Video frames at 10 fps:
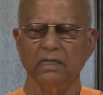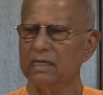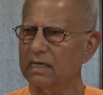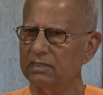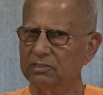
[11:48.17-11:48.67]

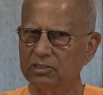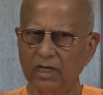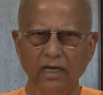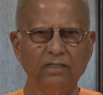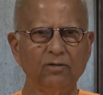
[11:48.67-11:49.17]
He can
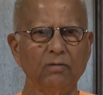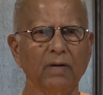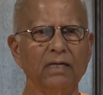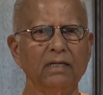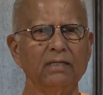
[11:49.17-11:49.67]
change your
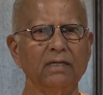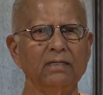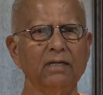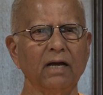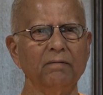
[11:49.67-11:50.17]
mind at
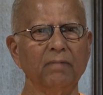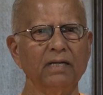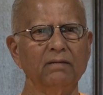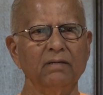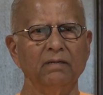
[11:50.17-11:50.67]
any time by
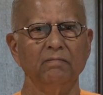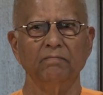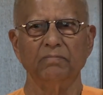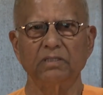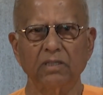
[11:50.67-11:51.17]

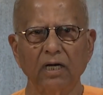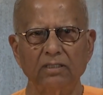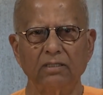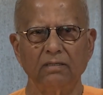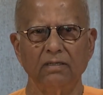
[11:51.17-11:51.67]

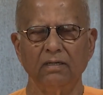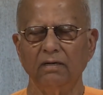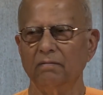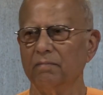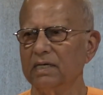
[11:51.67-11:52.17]
touch,
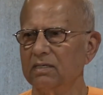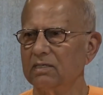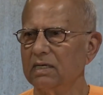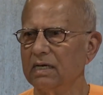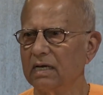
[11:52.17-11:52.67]
by
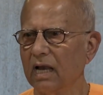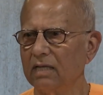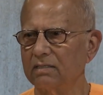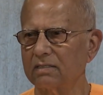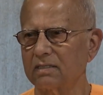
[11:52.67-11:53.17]
a
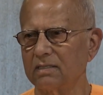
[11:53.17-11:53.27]
glance.